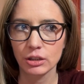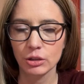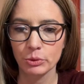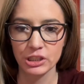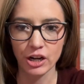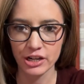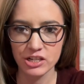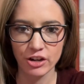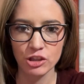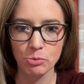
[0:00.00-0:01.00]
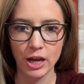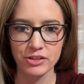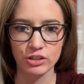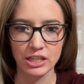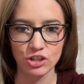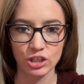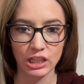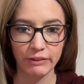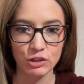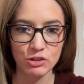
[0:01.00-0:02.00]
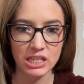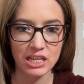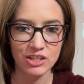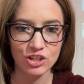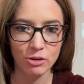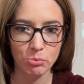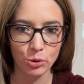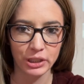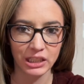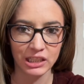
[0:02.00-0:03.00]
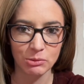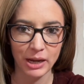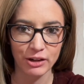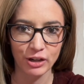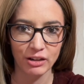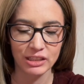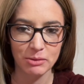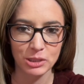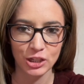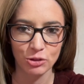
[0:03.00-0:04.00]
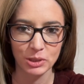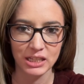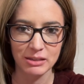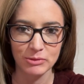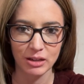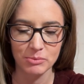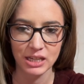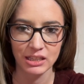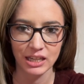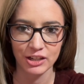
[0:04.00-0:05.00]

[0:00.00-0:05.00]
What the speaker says: We already started the broth, so that's good. If you see it start boiling in the background, let me know, because sometimes I let